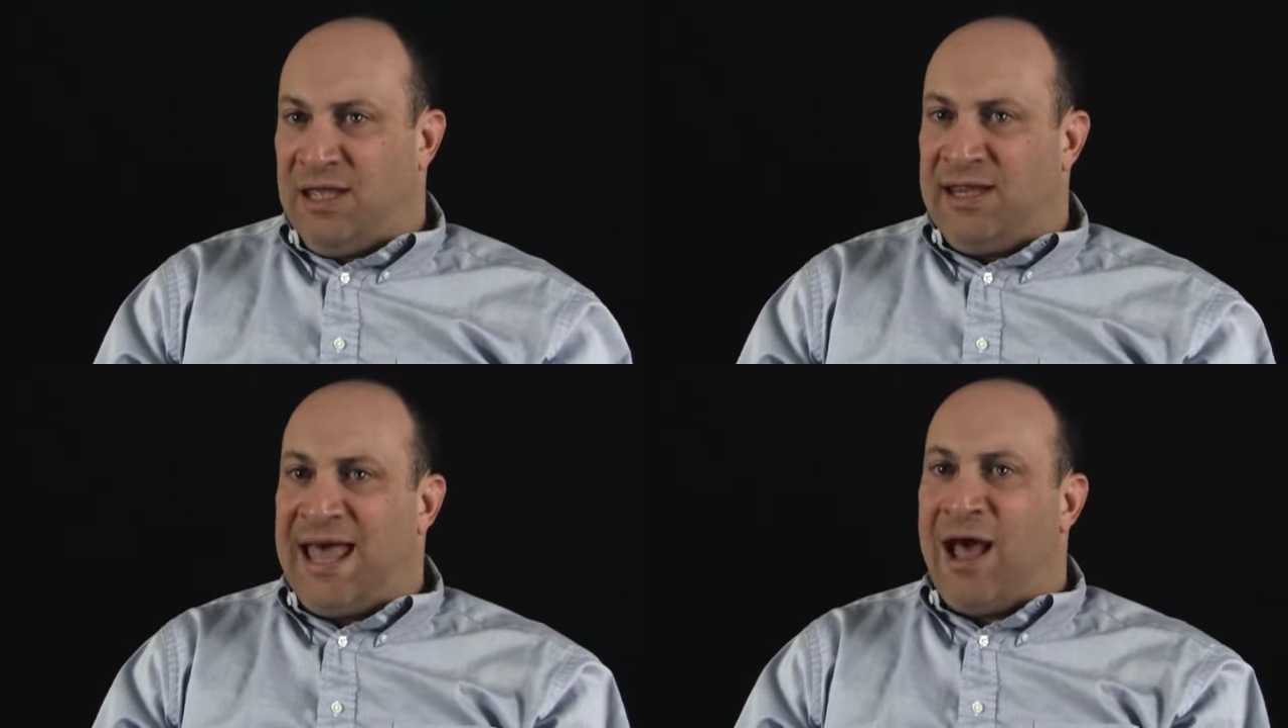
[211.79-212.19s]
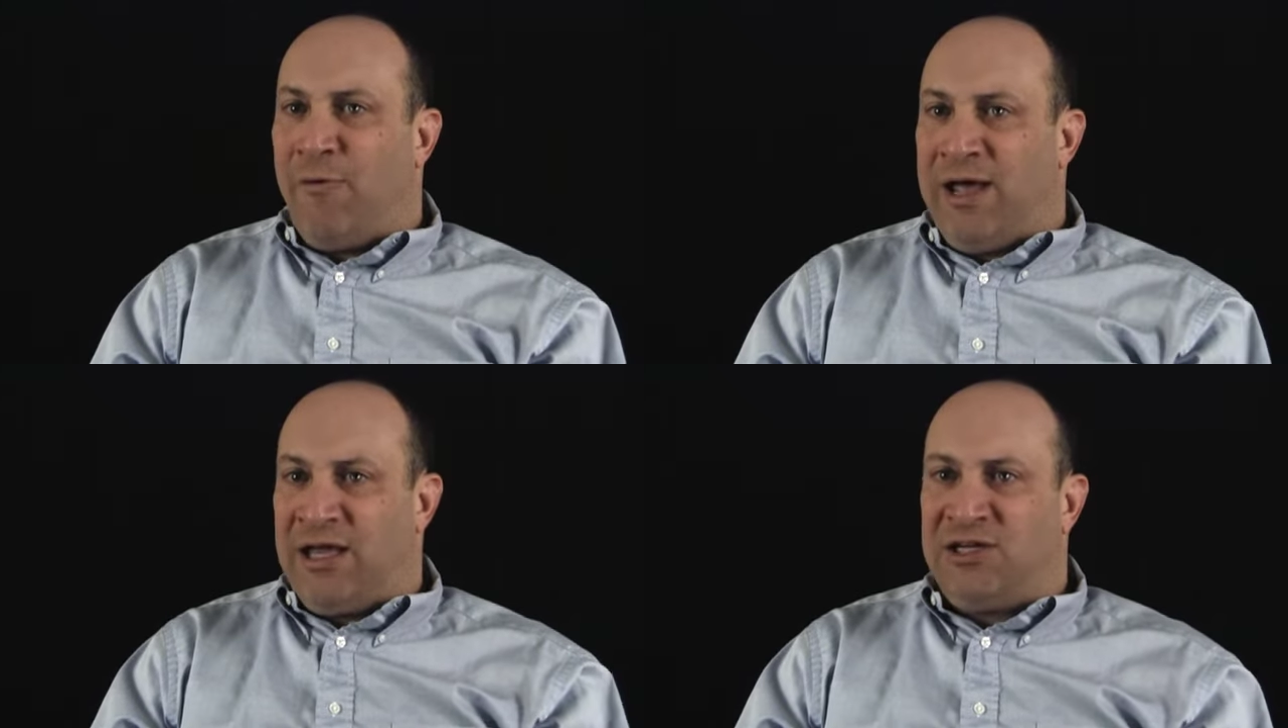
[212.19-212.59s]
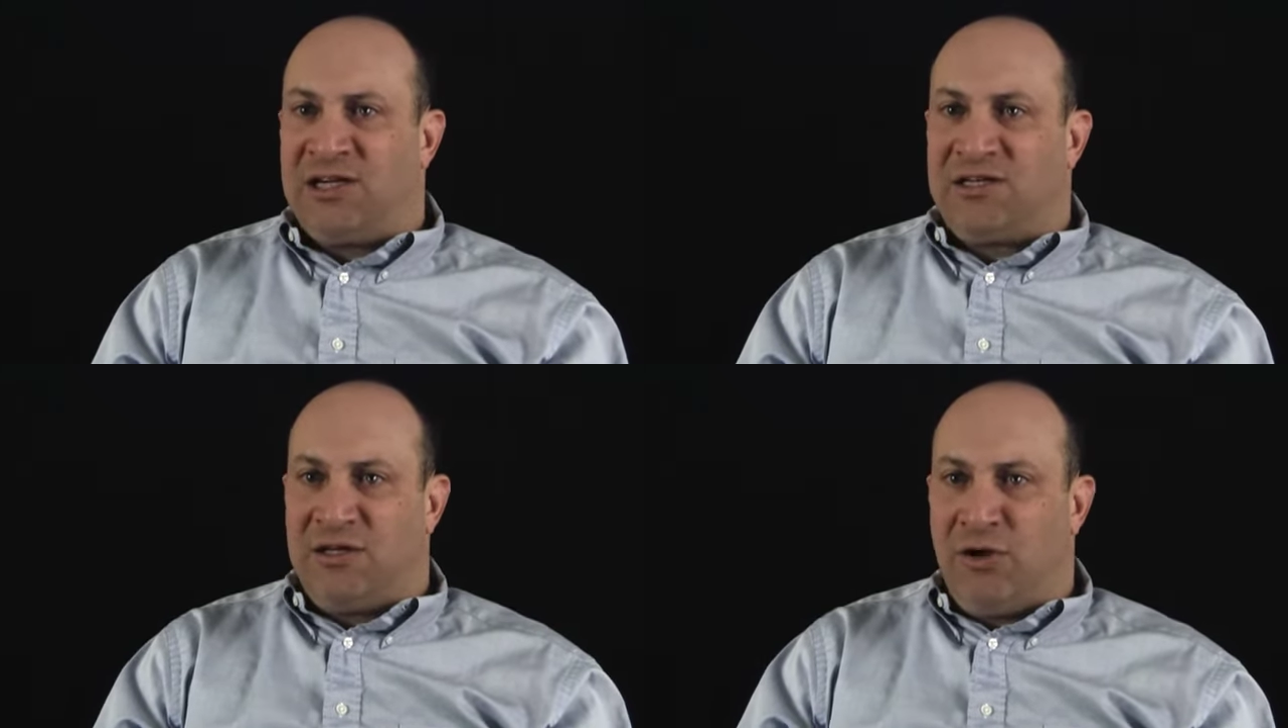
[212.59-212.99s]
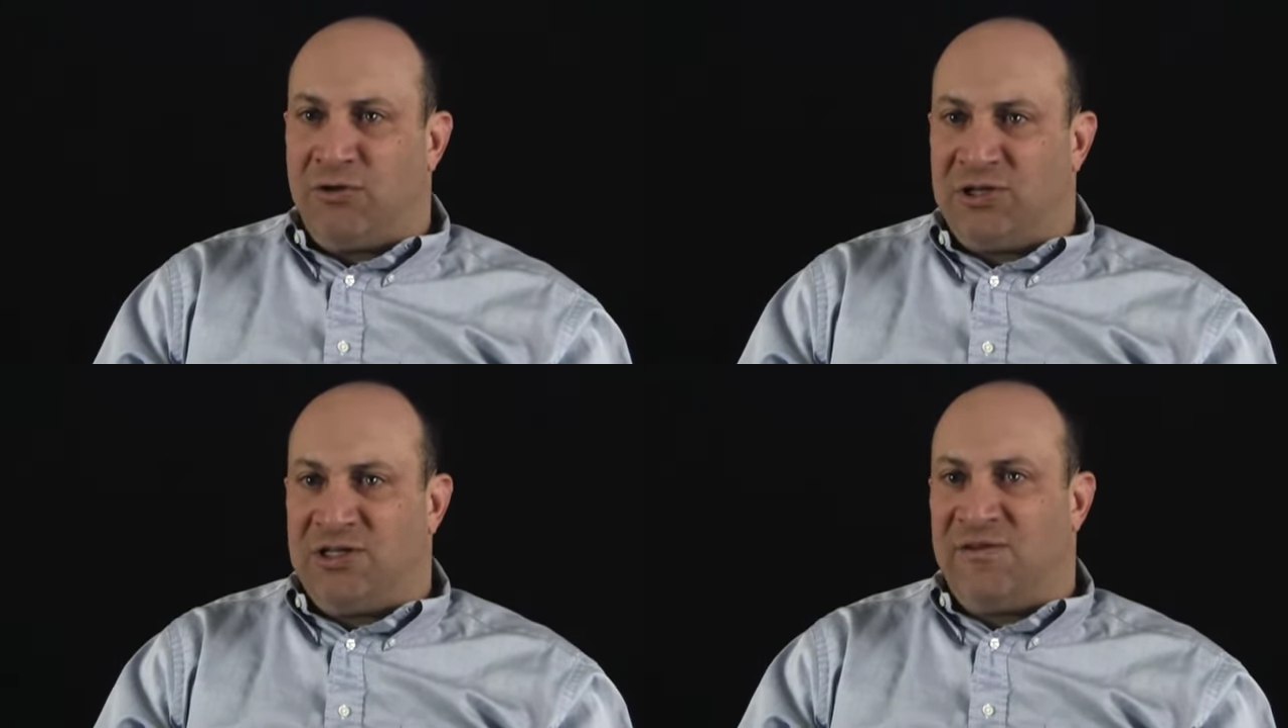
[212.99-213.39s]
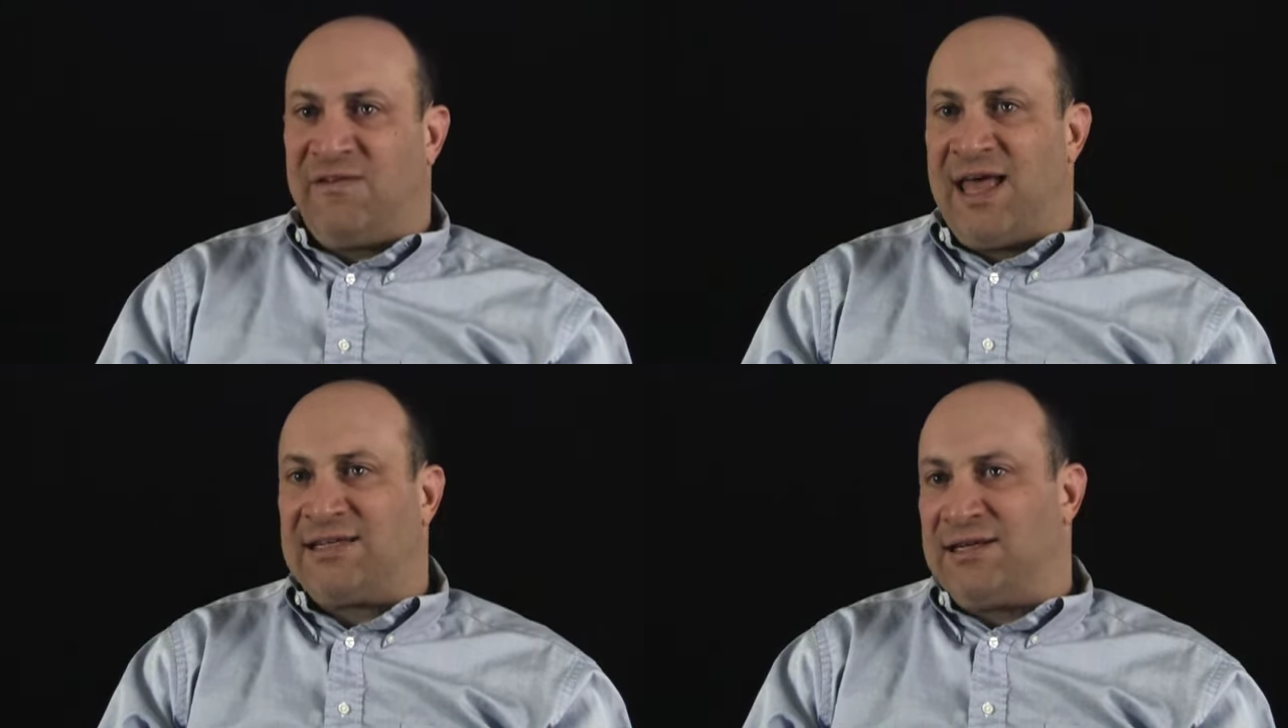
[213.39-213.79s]
in that way, adjust the dosage if
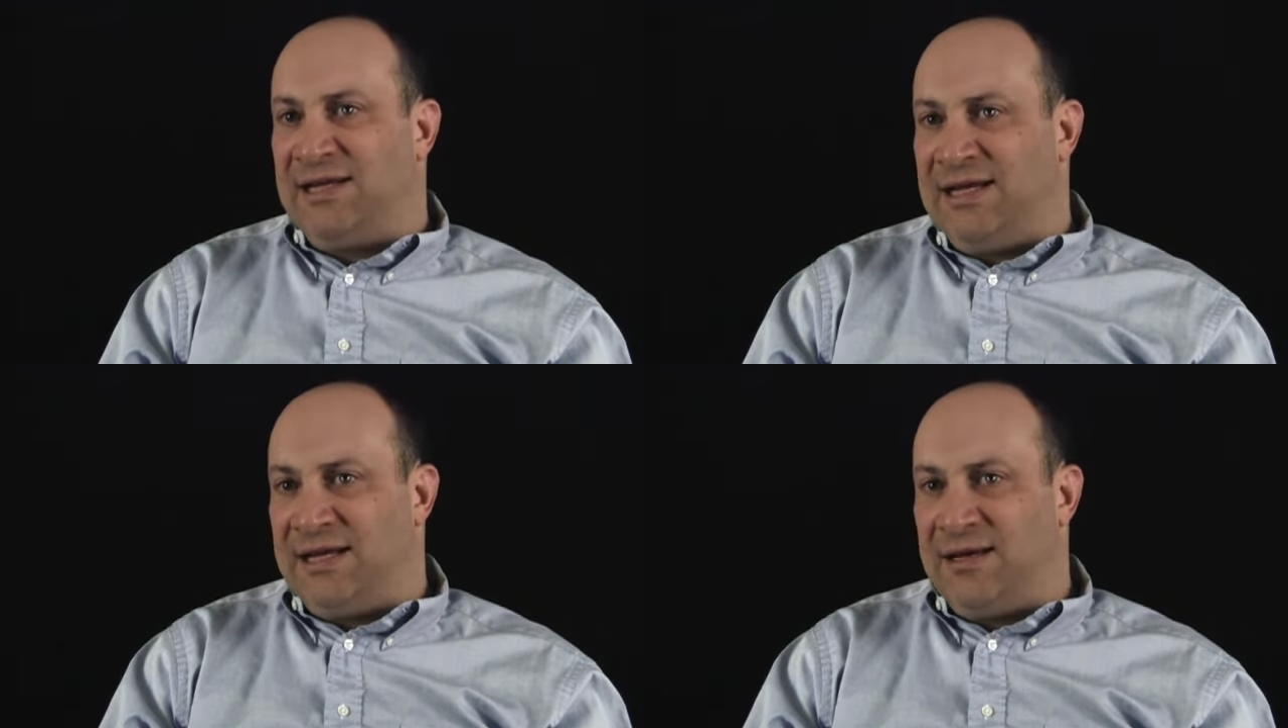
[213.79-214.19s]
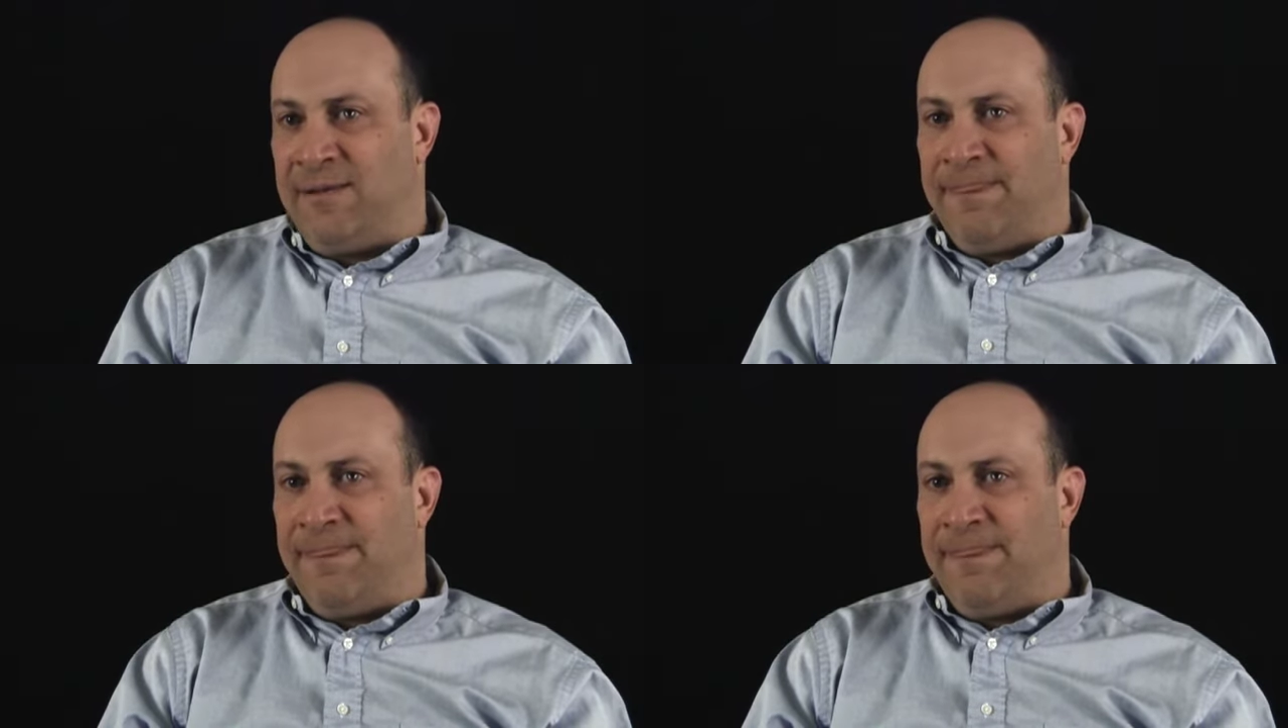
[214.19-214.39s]
that's needed.